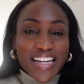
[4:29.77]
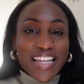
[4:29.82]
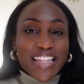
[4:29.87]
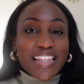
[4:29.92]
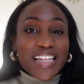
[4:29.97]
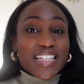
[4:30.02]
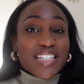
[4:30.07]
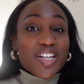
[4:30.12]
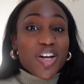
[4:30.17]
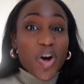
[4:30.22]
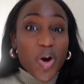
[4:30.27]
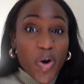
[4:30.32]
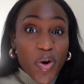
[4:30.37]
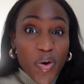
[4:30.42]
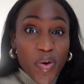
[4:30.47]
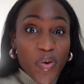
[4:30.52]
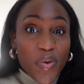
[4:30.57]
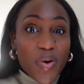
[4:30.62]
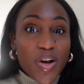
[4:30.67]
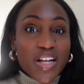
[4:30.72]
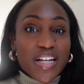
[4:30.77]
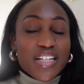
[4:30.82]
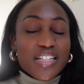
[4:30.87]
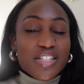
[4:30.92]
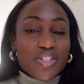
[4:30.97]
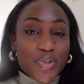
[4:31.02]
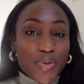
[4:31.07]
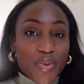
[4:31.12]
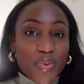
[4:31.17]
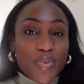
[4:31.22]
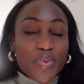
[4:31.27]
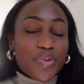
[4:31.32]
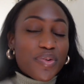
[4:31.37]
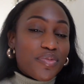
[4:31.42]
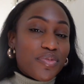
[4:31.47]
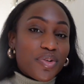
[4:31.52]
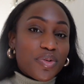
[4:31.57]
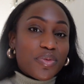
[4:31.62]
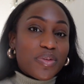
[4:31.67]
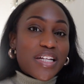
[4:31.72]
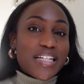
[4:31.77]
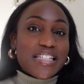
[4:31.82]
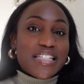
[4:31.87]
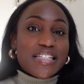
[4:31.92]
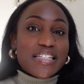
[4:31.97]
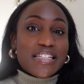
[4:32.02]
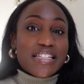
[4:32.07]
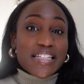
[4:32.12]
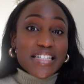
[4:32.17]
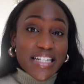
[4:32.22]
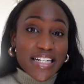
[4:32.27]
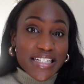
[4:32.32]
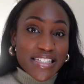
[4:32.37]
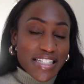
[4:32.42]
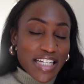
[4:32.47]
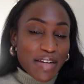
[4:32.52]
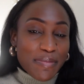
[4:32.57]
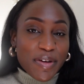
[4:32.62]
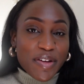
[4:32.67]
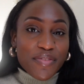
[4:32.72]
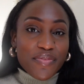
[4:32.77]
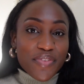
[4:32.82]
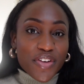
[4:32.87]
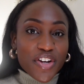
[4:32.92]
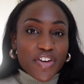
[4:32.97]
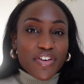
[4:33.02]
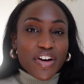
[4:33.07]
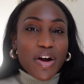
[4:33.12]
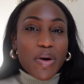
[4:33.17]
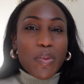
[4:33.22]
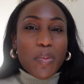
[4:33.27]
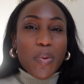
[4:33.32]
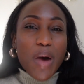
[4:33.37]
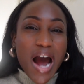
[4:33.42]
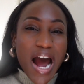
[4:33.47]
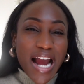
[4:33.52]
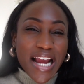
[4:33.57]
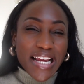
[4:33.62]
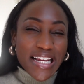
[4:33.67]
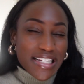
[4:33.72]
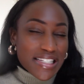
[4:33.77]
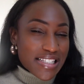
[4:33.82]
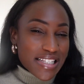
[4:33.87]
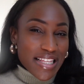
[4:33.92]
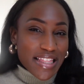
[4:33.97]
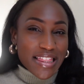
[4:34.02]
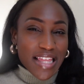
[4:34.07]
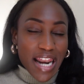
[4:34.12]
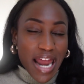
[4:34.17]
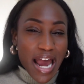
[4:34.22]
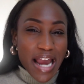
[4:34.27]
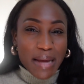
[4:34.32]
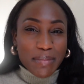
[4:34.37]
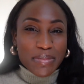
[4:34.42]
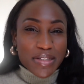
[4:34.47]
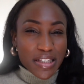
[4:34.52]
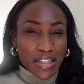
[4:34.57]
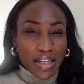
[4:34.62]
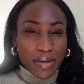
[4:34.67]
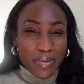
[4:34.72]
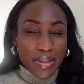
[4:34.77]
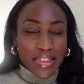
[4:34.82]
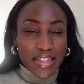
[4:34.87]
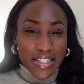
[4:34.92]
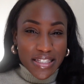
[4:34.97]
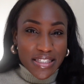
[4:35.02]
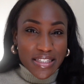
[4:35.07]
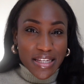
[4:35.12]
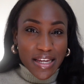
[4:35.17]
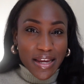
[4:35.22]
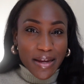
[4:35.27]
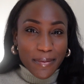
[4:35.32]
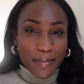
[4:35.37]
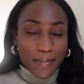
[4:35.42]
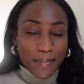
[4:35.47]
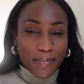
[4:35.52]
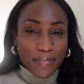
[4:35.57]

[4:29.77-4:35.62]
Let's go to the root. Let's dig deep and figure out, why is it that I am dealing with this thing?